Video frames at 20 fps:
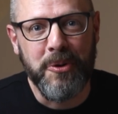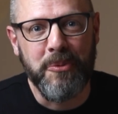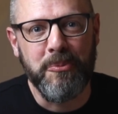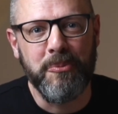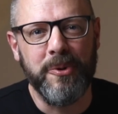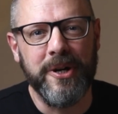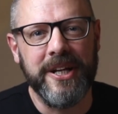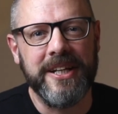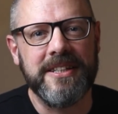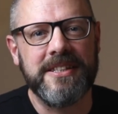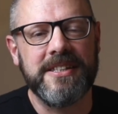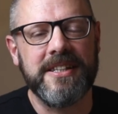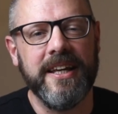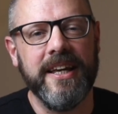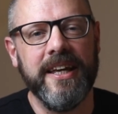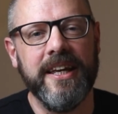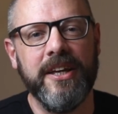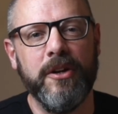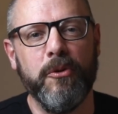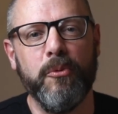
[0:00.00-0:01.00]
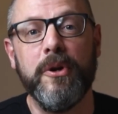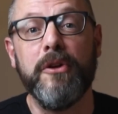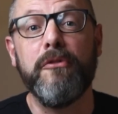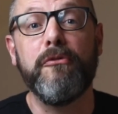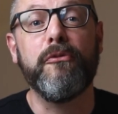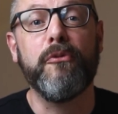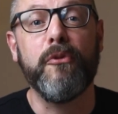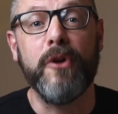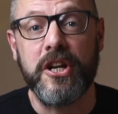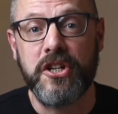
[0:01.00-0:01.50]
brings a
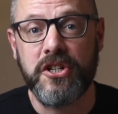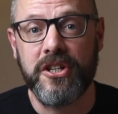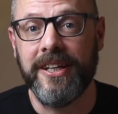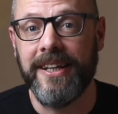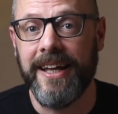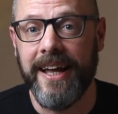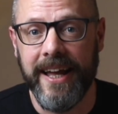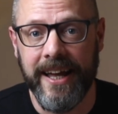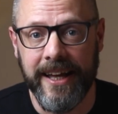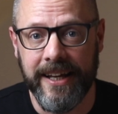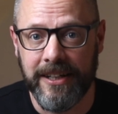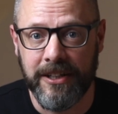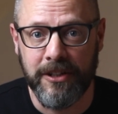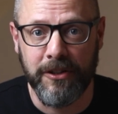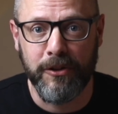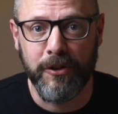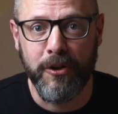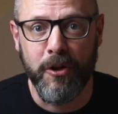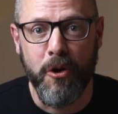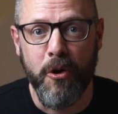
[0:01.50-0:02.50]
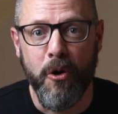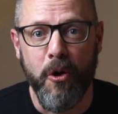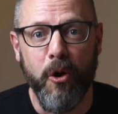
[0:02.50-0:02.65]
refreshing angle